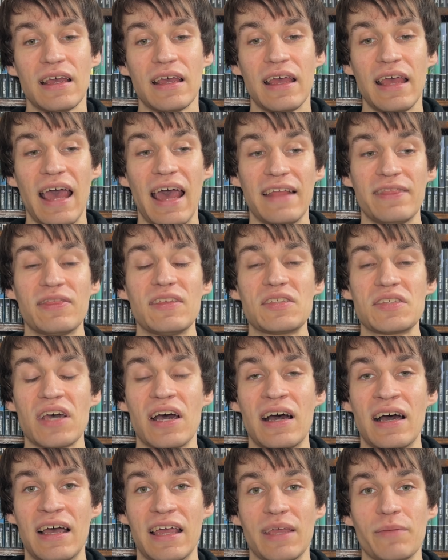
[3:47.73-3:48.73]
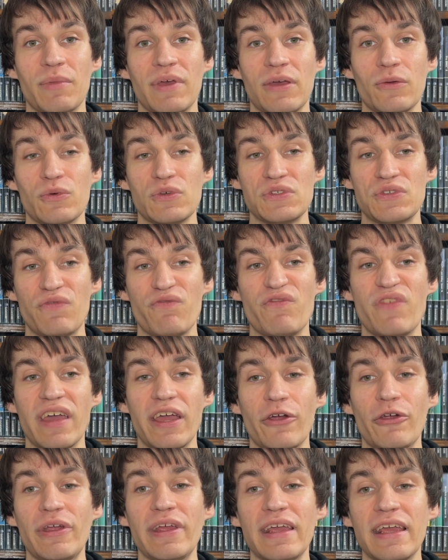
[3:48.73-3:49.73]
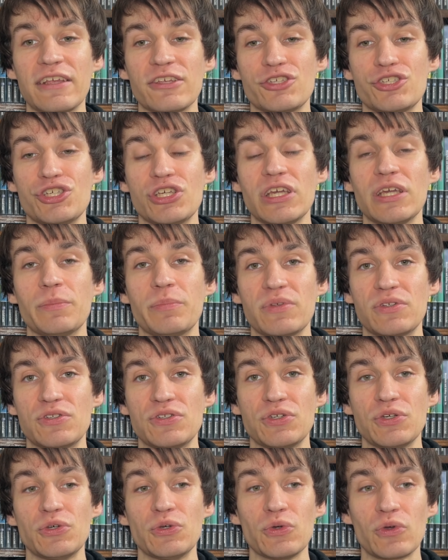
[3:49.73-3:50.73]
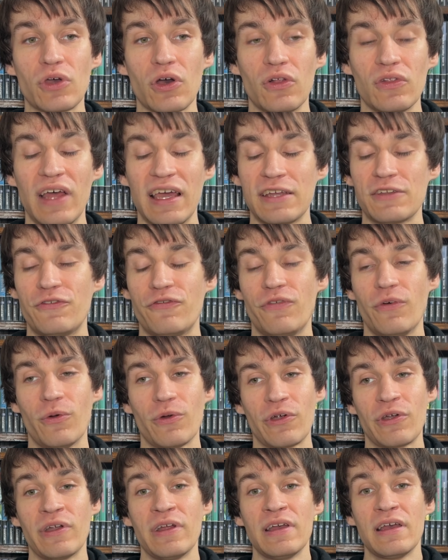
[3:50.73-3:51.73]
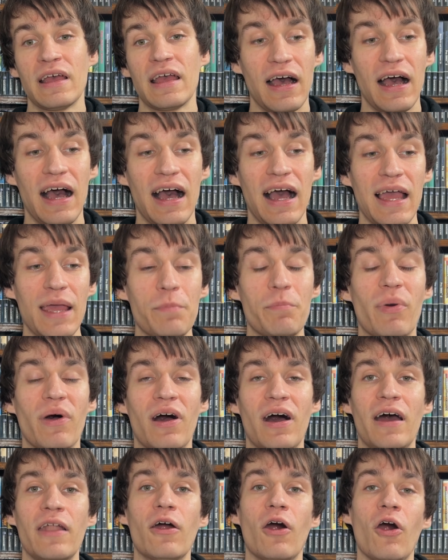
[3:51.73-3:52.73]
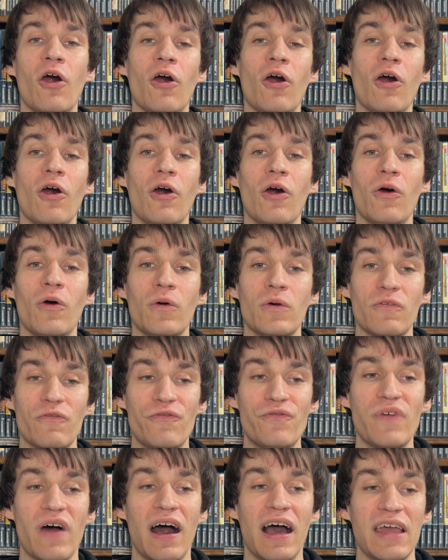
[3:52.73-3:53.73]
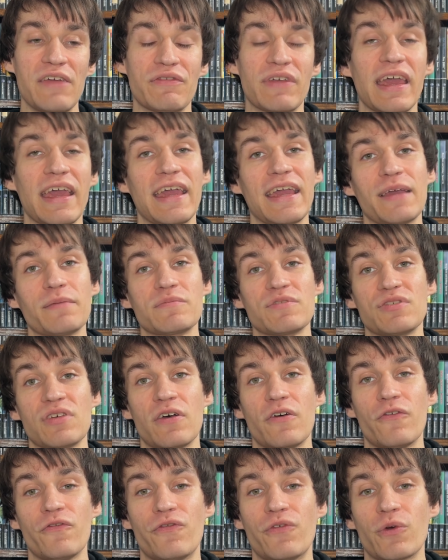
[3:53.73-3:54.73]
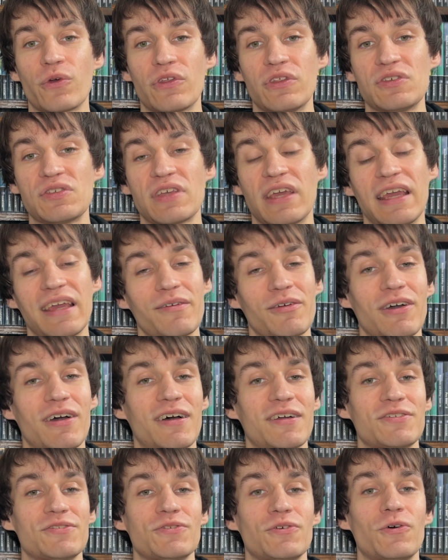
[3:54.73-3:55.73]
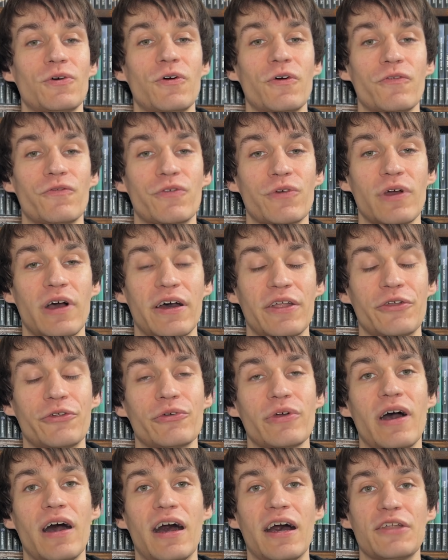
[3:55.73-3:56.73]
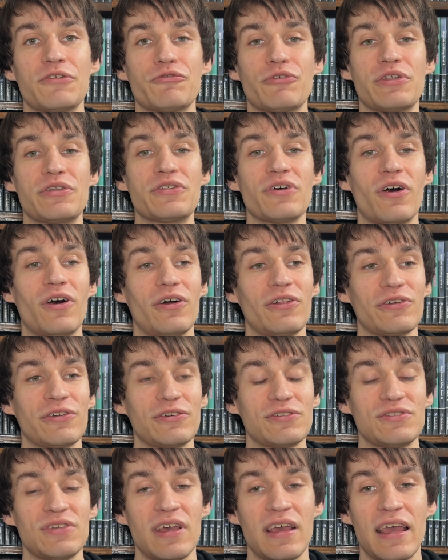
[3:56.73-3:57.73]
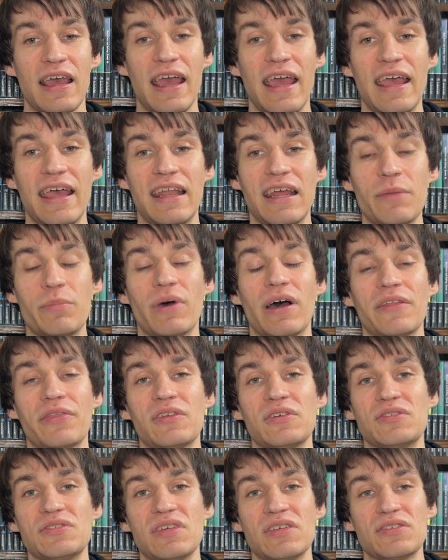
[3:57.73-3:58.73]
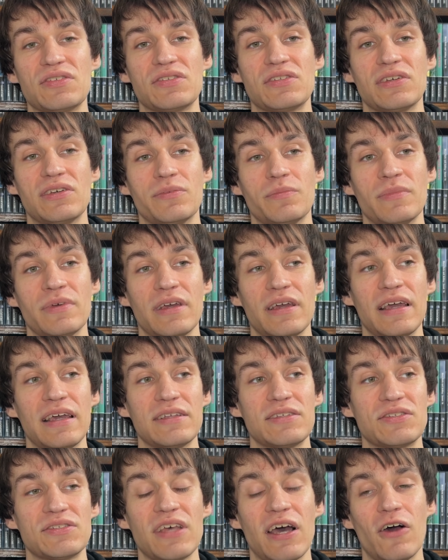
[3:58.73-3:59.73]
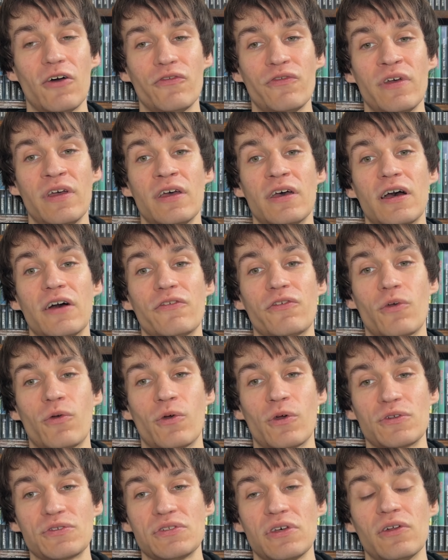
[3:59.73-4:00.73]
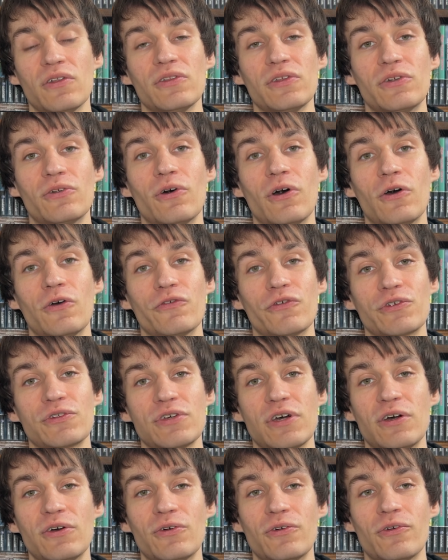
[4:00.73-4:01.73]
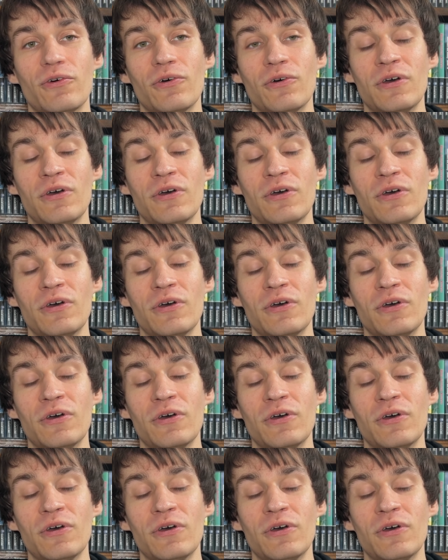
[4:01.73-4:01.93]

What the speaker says: at the time it was very cheap to collect for. I bought all 5 games for this game console for under $100, and I bought the system itself. Of course, a little over total